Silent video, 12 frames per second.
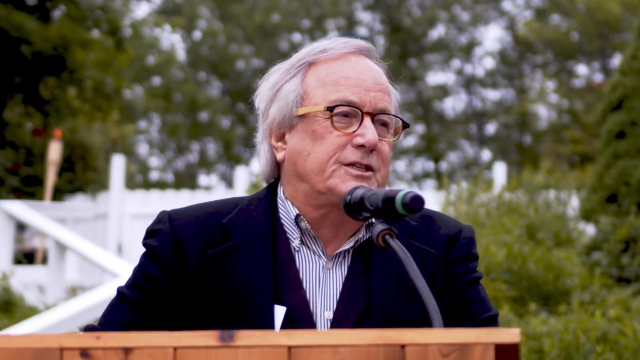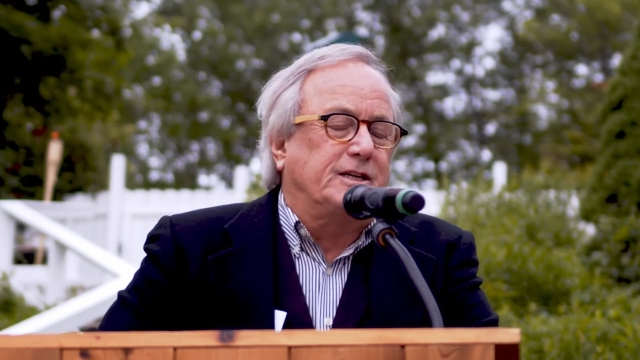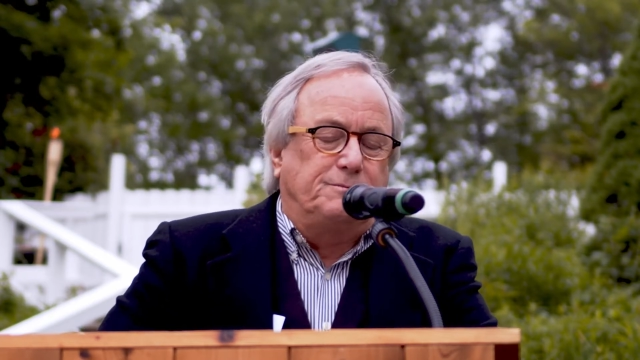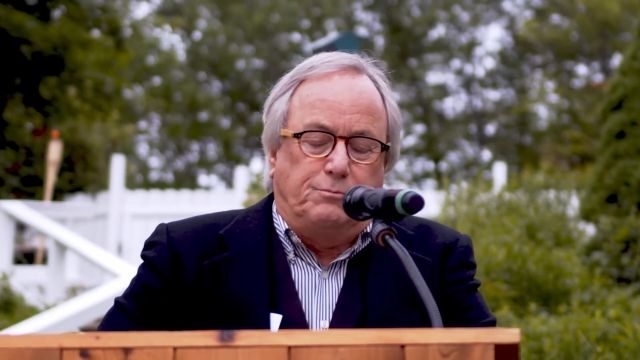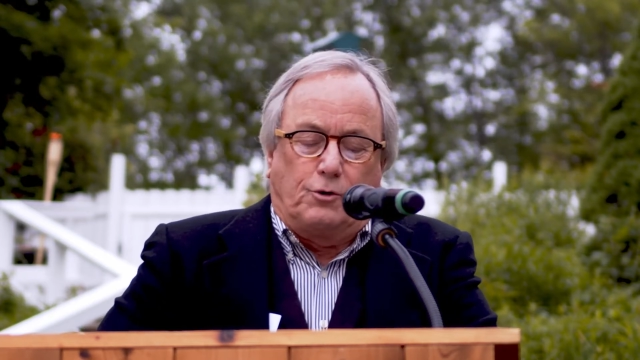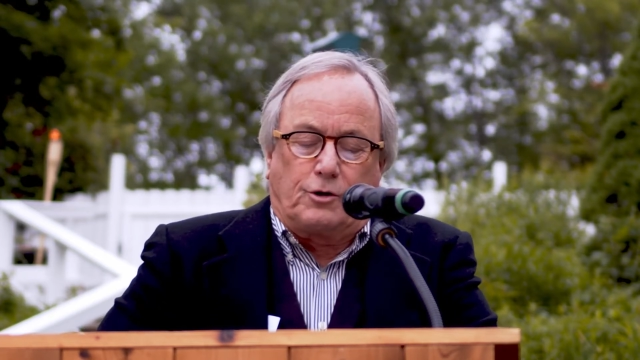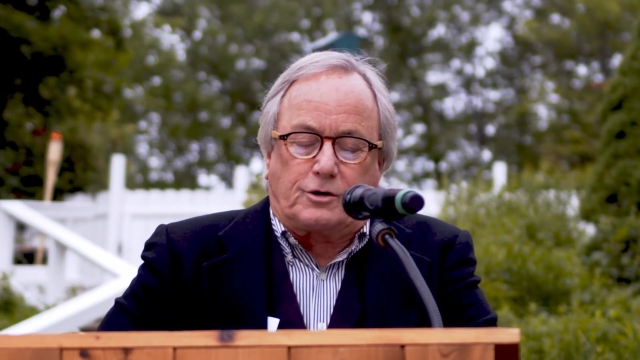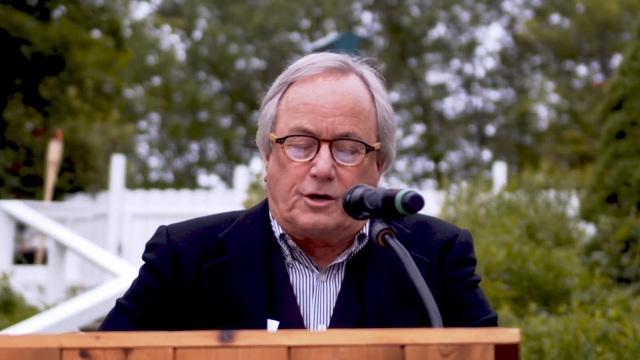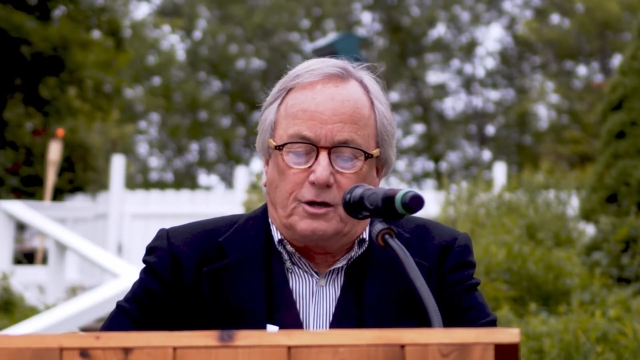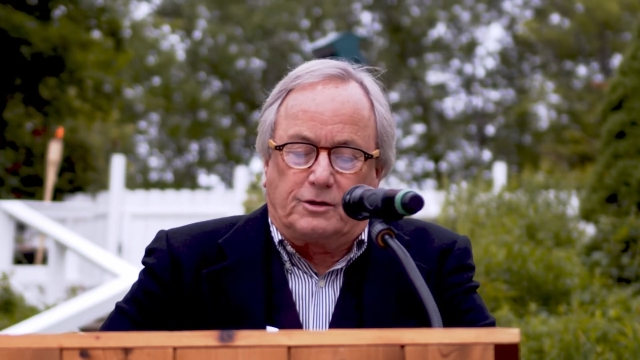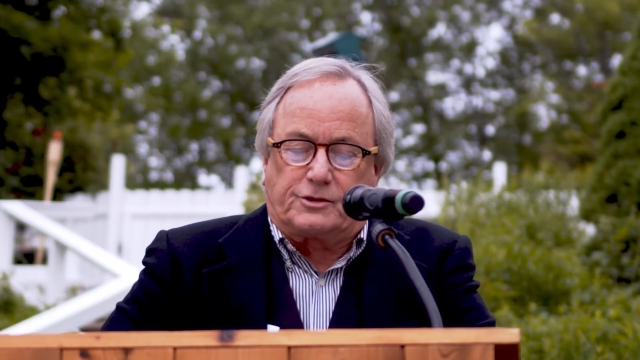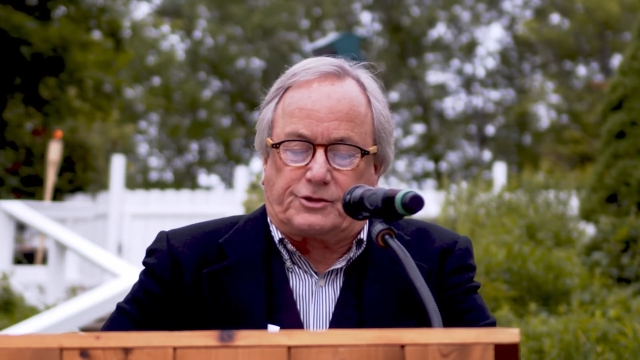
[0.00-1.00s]
Skidmore
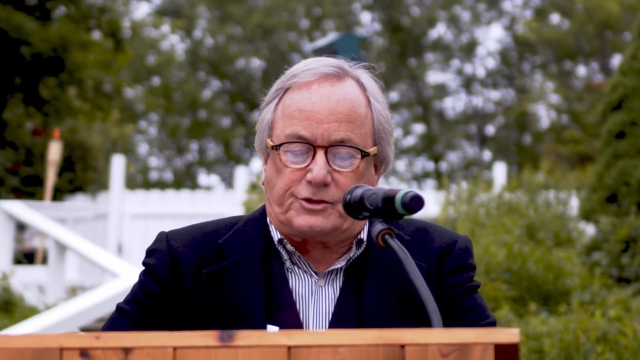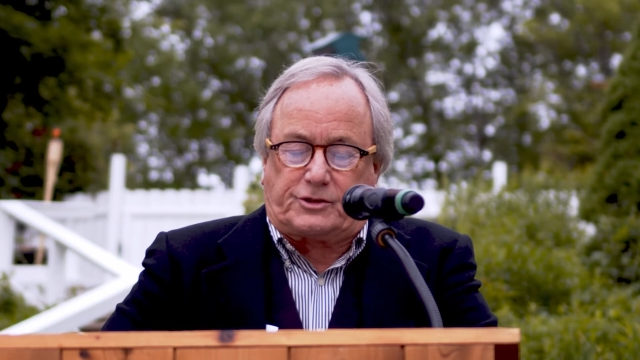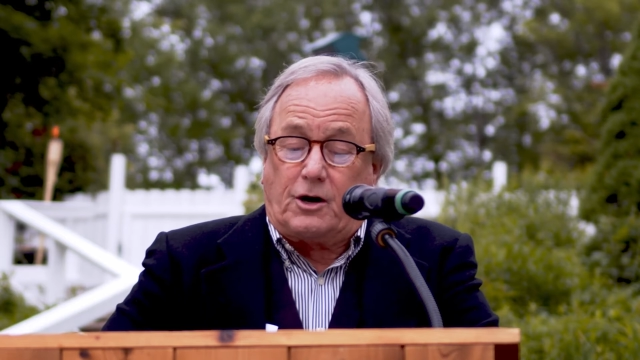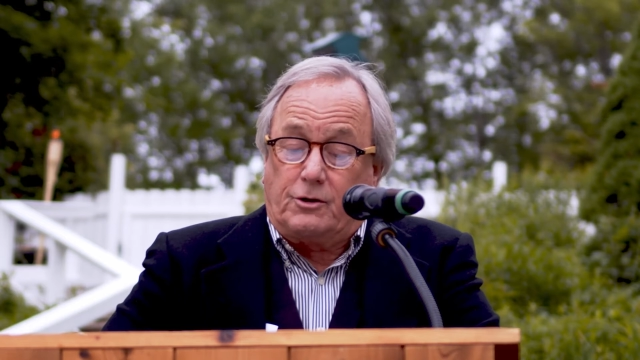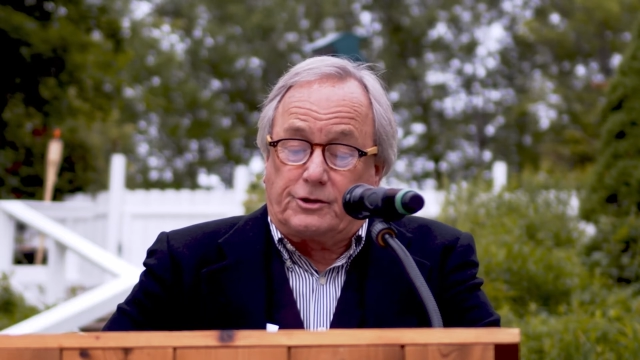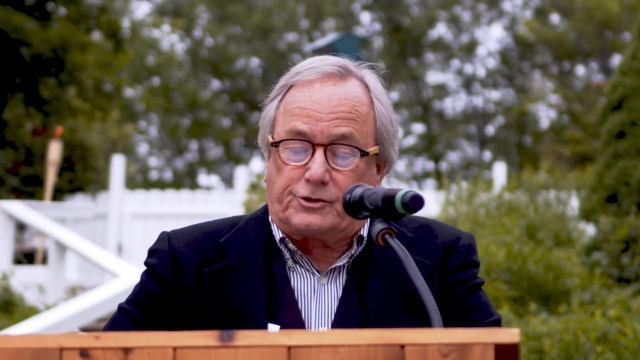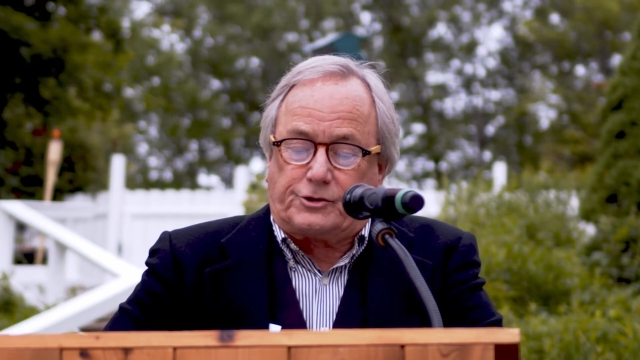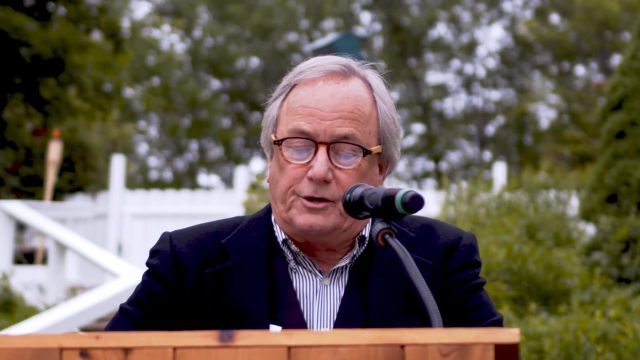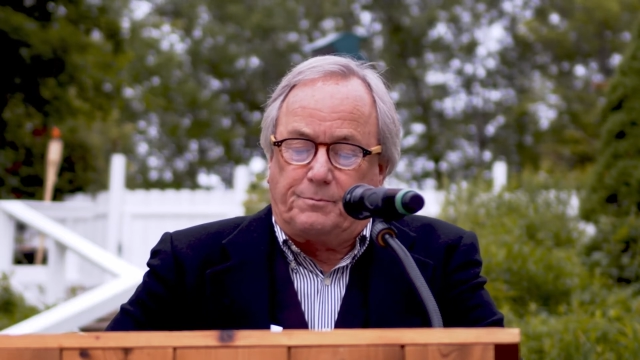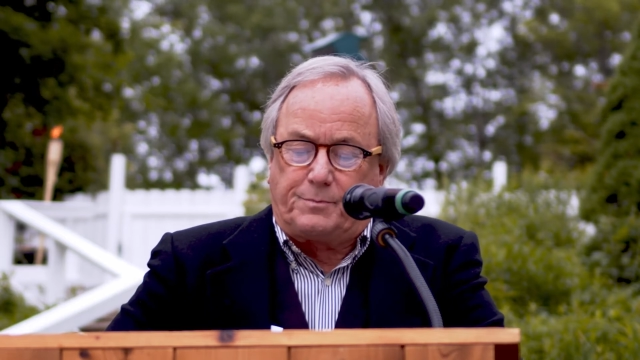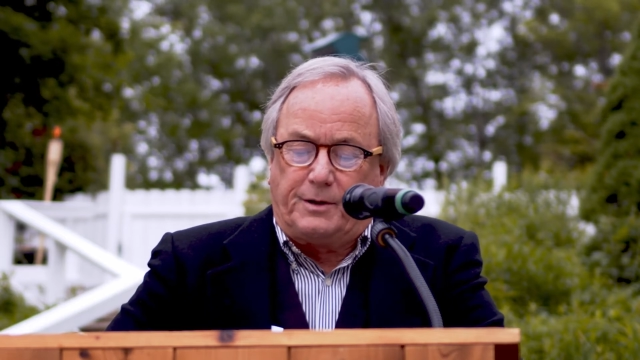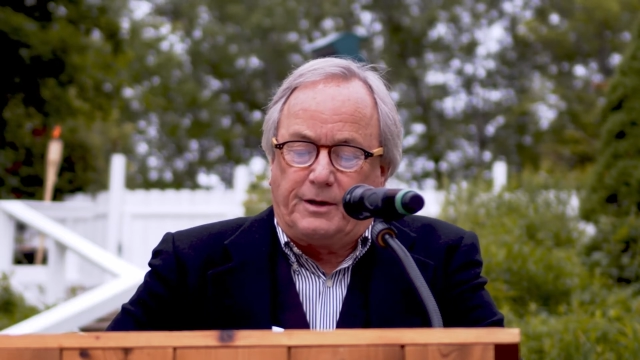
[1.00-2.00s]
College
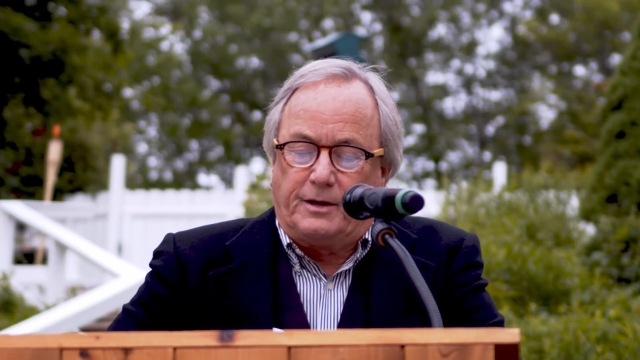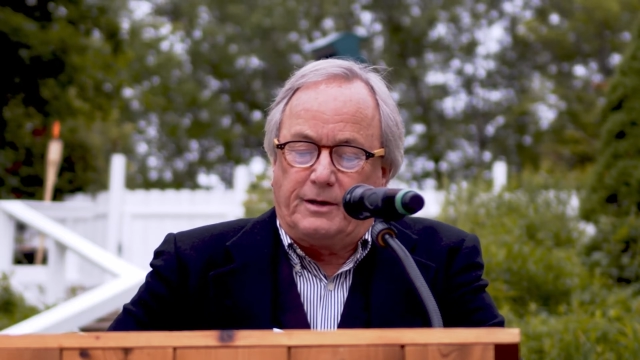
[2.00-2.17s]
scholarship